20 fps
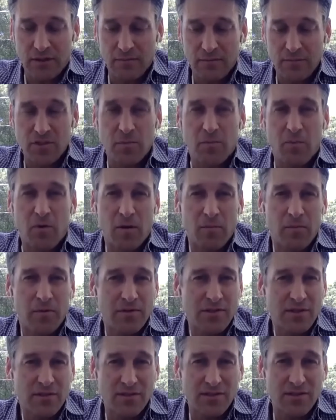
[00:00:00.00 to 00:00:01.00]

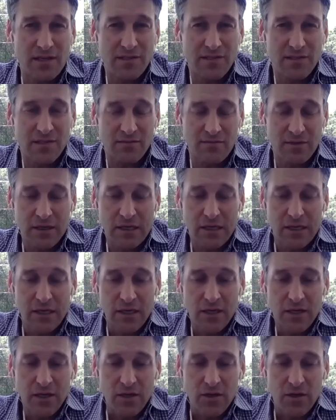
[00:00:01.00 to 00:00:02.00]
departments, in the sense of,
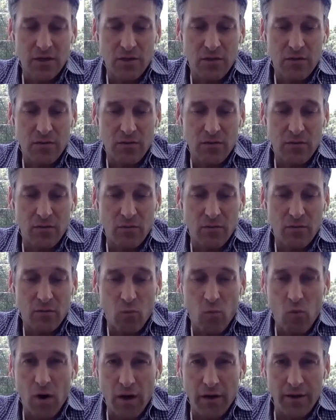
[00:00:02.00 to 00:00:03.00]
you know,
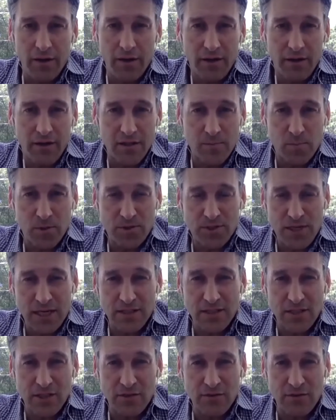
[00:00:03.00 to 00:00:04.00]
one is
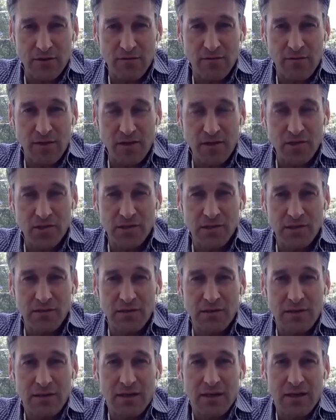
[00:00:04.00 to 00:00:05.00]
protecting your innovation
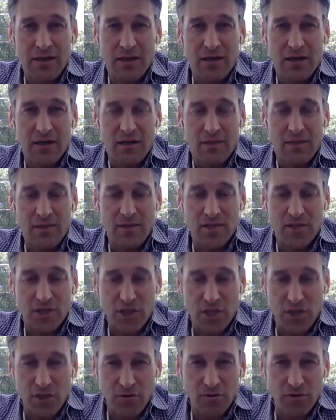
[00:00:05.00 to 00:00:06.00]
and
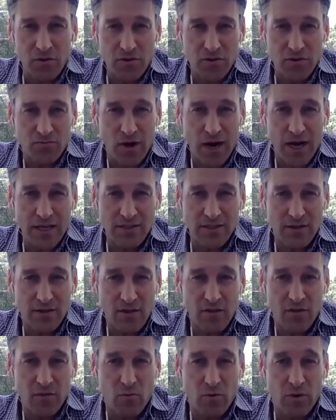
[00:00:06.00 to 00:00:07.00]
securing those rights, and
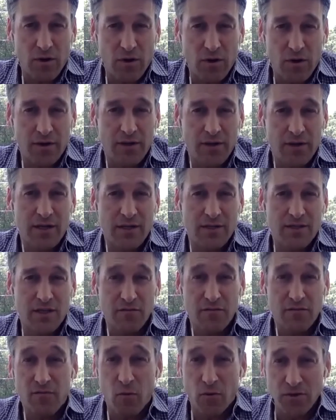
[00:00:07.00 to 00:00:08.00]
the other one is
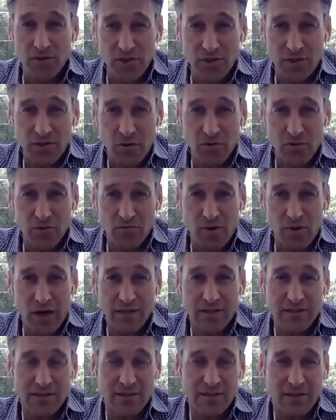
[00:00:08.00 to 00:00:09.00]
enforcing those
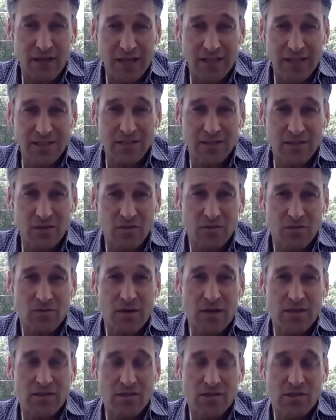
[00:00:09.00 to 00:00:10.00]
rights and licensing those
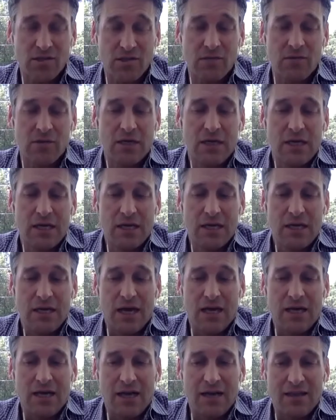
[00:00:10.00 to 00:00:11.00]
rights. So
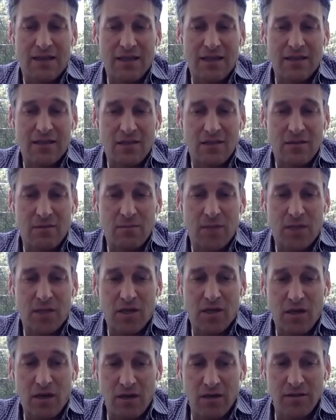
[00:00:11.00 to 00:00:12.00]
I think that
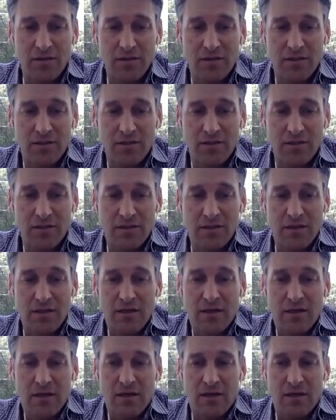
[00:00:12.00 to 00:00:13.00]
because
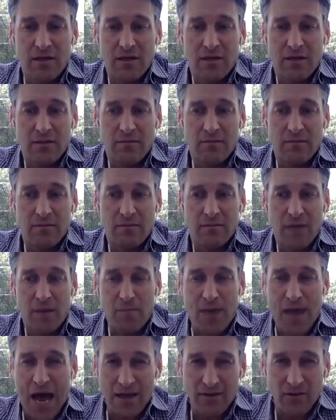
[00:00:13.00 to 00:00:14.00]
a
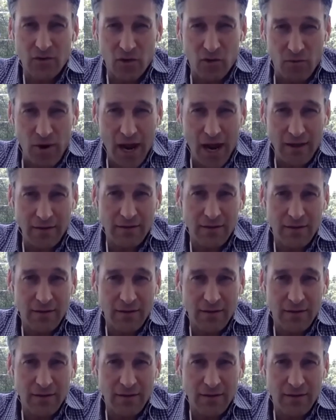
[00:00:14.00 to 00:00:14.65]
patent grant